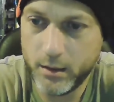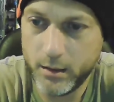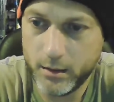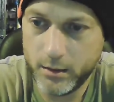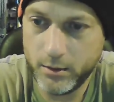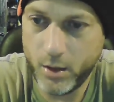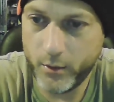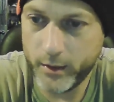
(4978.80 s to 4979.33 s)

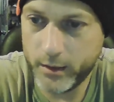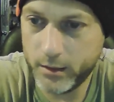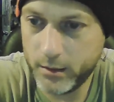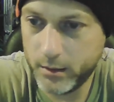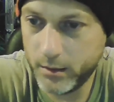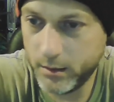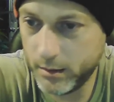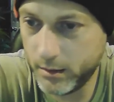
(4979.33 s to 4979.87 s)
you know what?
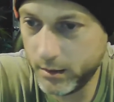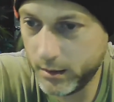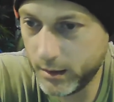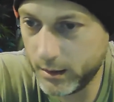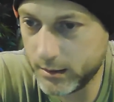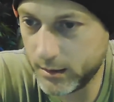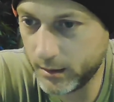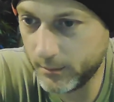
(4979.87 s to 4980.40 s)

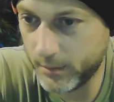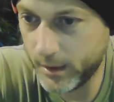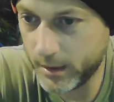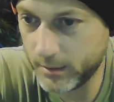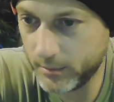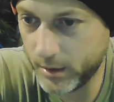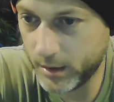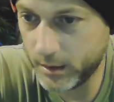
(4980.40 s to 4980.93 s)
It's on the
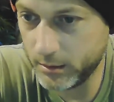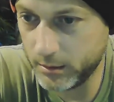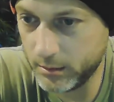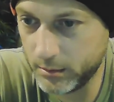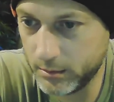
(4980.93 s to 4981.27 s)
bottom line.